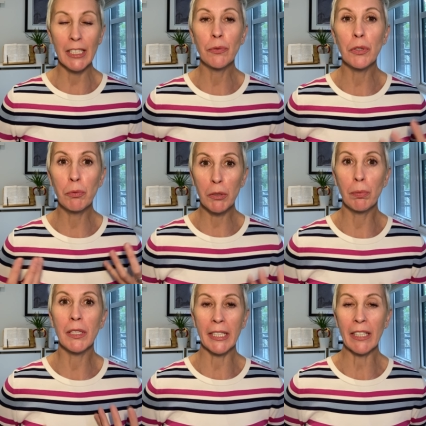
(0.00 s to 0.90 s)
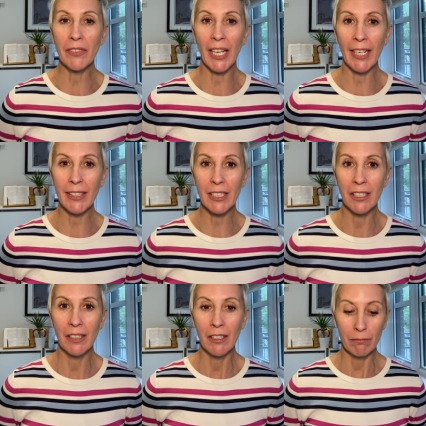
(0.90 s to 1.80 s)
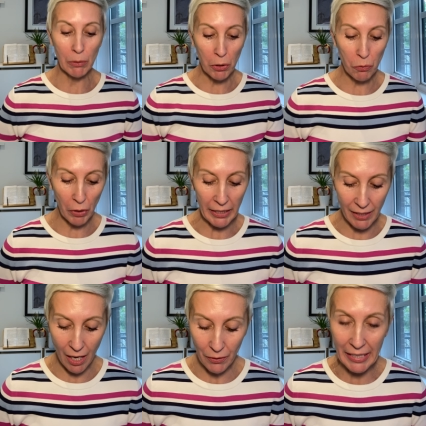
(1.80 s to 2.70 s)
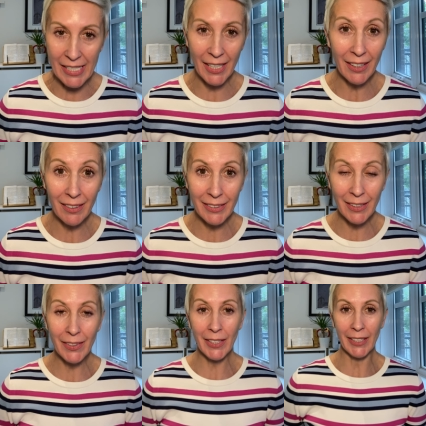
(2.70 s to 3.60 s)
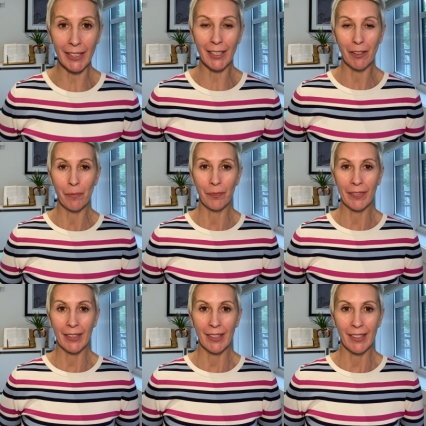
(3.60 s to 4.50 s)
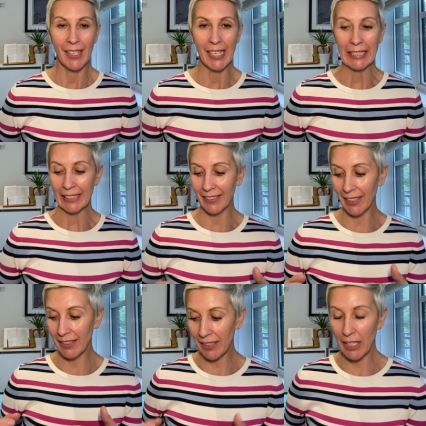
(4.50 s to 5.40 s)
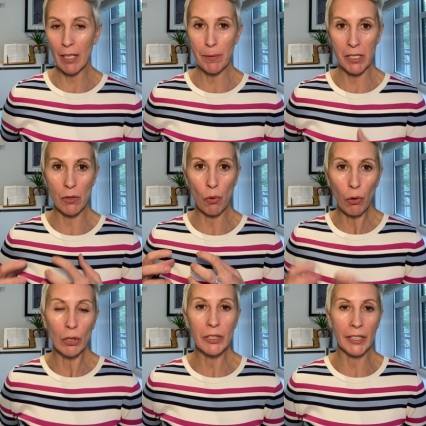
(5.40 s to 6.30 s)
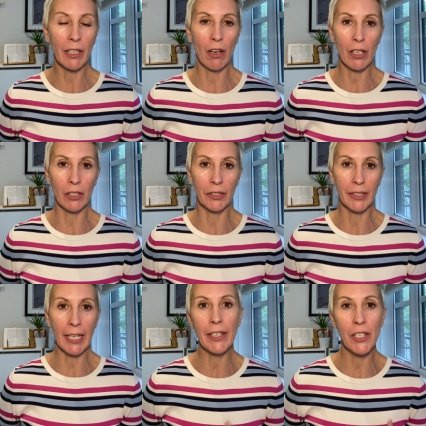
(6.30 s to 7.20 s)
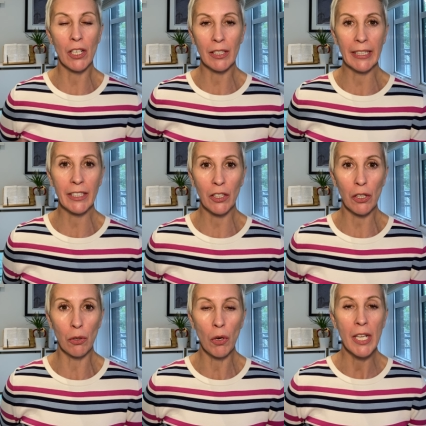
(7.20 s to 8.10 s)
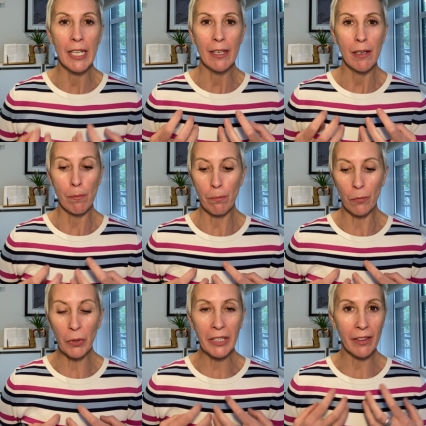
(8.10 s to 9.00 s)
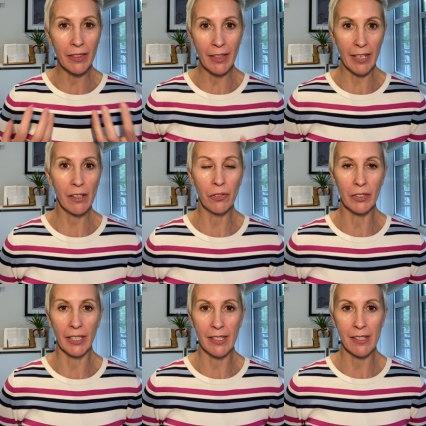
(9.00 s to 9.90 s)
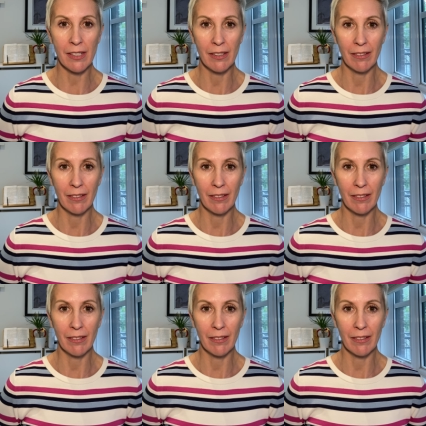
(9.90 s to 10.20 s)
If we would believe that, we would write down exactly the thing that keeps you holding on and not let go with the thankfulness.